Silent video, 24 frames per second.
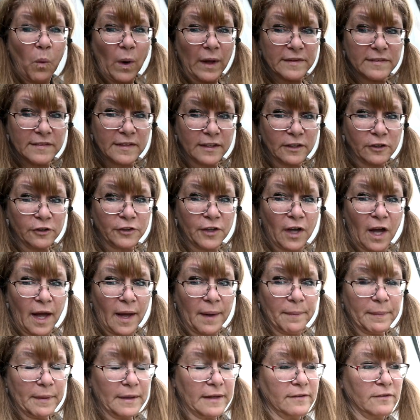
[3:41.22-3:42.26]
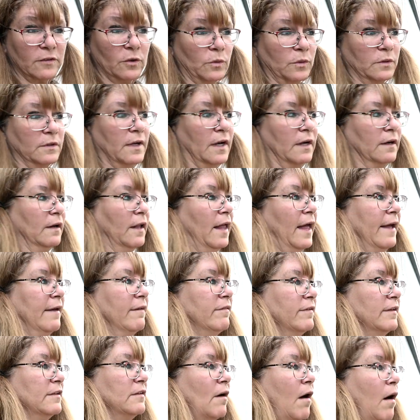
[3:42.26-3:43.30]
one single time in his whole entire
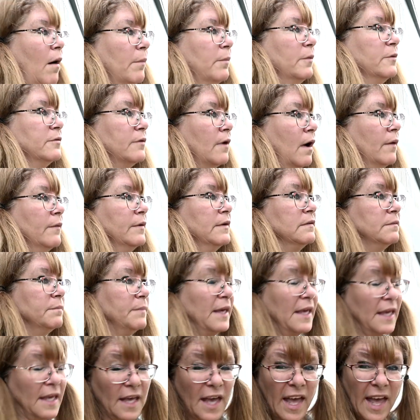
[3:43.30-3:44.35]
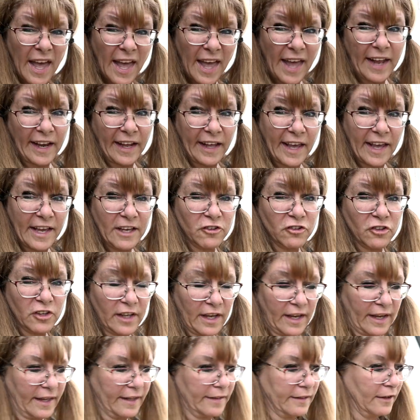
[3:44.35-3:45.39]
life. It's almost always me, and
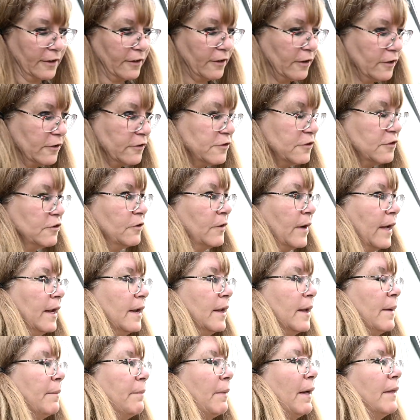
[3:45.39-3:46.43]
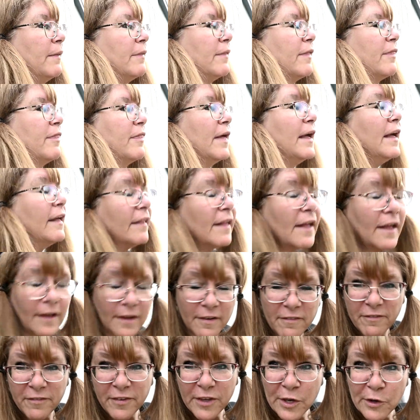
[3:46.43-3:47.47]
occasionally I get the girls to do it. But the thing that
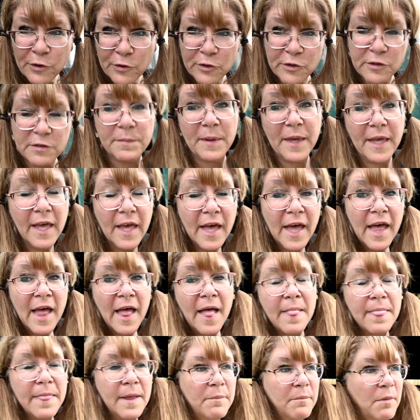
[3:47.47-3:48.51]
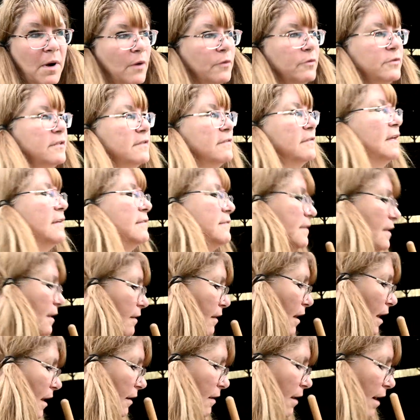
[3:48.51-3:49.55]
confuses me the most is I see a
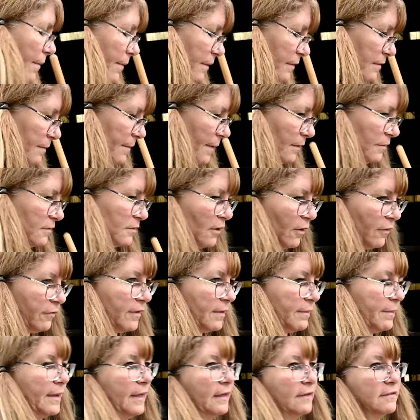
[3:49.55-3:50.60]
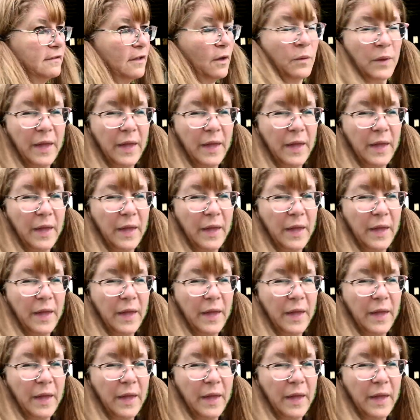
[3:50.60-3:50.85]
lot of comments about Sophie being so